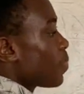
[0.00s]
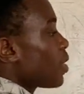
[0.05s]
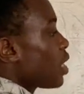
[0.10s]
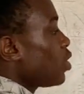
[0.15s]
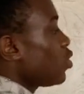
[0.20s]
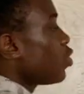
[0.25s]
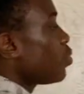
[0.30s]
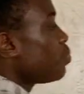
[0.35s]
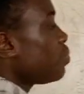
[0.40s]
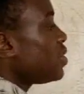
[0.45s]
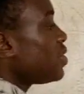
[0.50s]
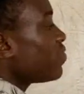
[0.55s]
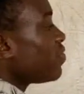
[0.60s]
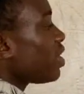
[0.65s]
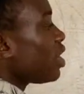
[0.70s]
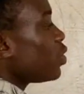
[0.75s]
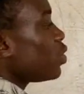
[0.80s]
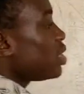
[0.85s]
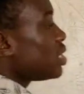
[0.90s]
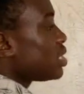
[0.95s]
and your
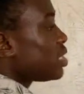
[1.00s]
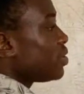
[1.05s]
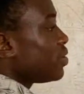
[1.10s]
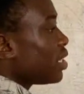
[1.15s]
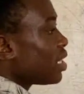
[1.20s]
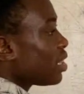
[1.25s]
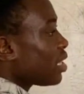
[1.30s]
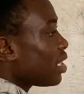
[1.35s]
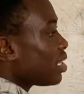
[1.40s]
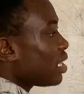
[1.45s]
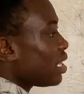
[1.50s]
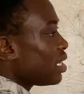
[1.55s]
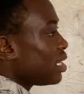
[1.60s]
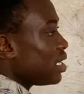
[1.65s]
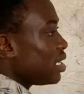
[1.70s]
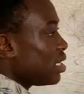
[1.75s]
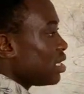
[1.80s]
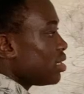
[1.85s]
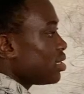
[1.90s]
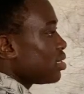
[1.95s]
p-value is greater than
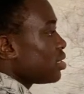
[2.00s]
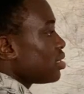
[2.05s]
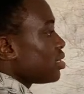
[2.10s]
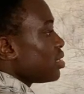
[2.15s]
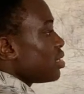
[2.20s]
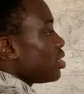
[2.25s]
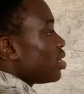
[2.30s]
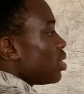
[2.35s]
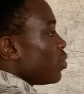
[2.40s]
A,